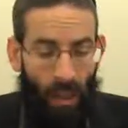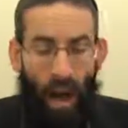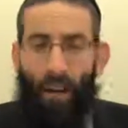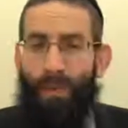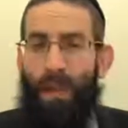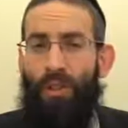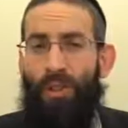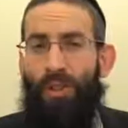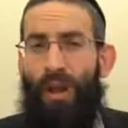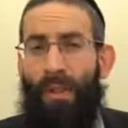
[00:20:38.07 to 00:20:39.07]
of Bnei
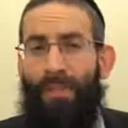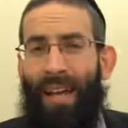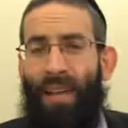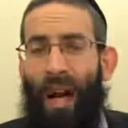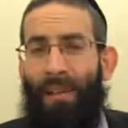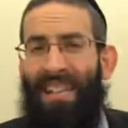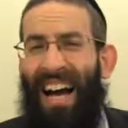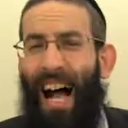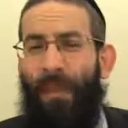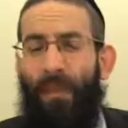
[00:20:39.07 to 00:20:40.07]
Yisrael that are coming de
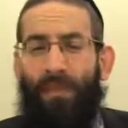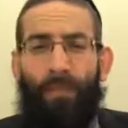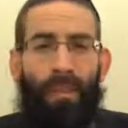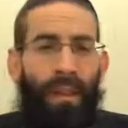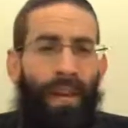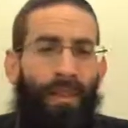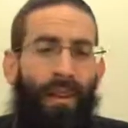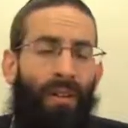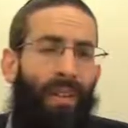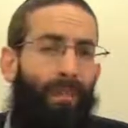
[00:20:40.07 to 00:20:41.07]
alma from,
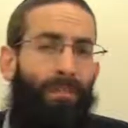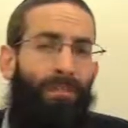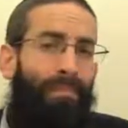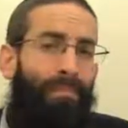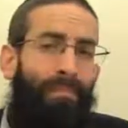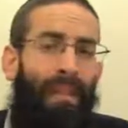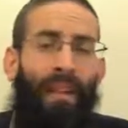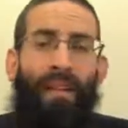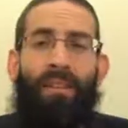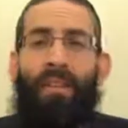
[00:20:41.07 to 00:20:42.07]
they're, they, they're
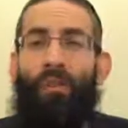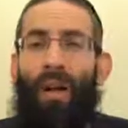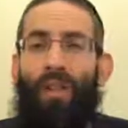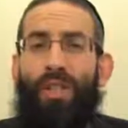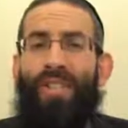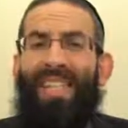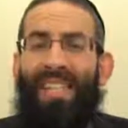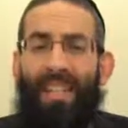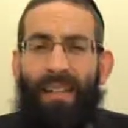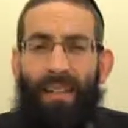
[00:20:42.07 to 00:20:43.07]
not dwellers of this
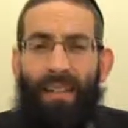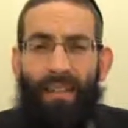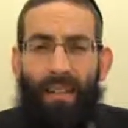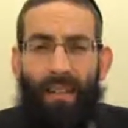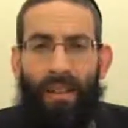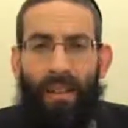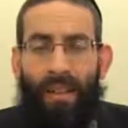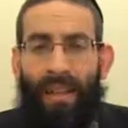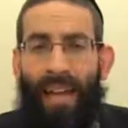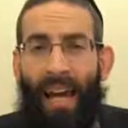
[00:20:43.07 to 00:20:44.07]
city.
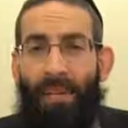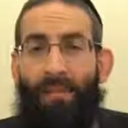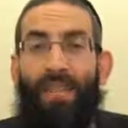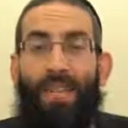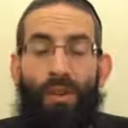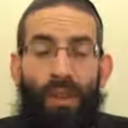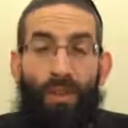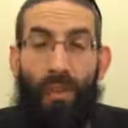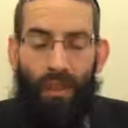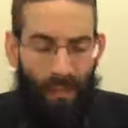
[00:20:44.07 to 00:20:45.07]
They came, they're visitors
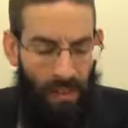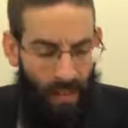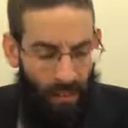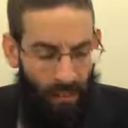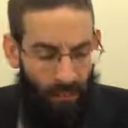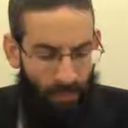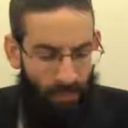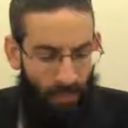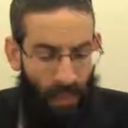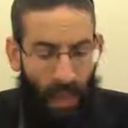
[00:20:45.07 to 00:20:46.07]
from a different city.
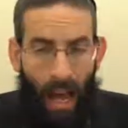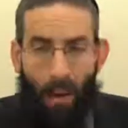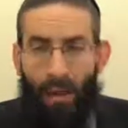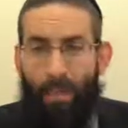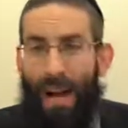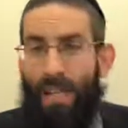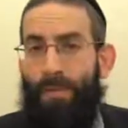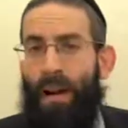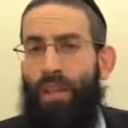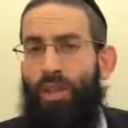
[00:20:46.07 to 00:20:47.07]
And when they pass
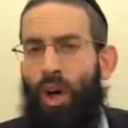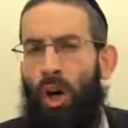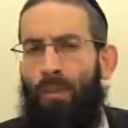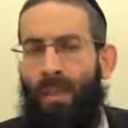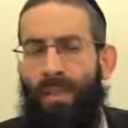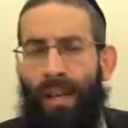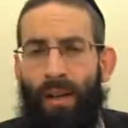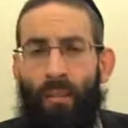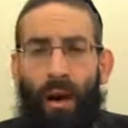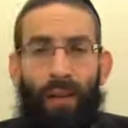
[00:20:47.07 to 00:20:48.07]
by this home, they'll say,
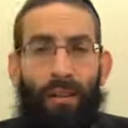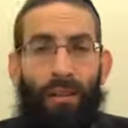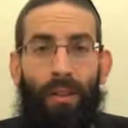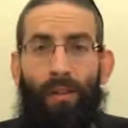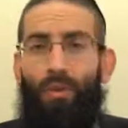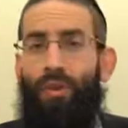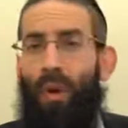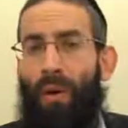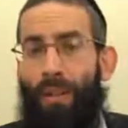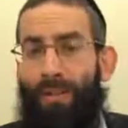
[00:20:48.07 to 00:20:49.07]
well, there are two
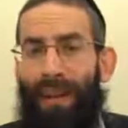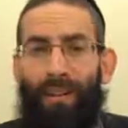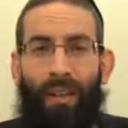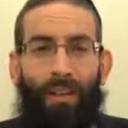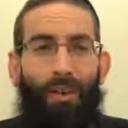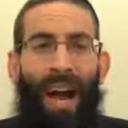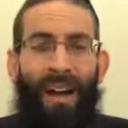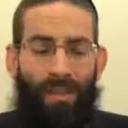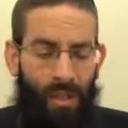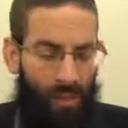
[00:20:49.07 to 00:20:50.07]
doorways, apparently there are two
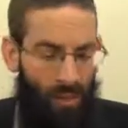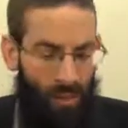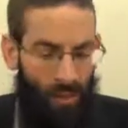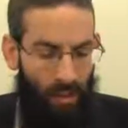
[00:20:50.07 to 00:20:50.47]
households.